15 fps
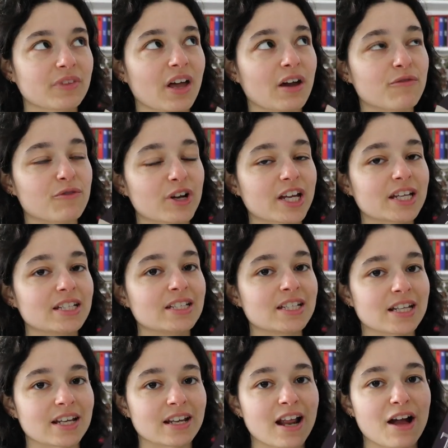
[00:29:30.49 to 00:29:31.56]
I freaking
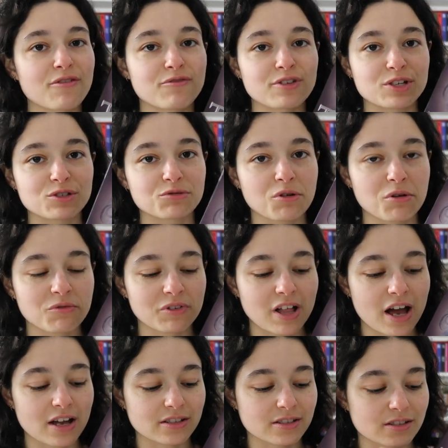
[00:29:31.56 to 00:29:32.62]
did it. I finished Throne of
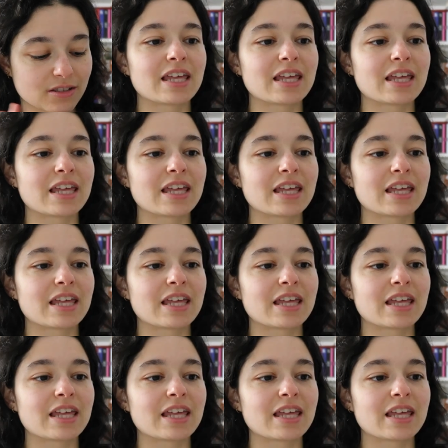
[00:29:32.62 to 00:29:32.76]
Glass.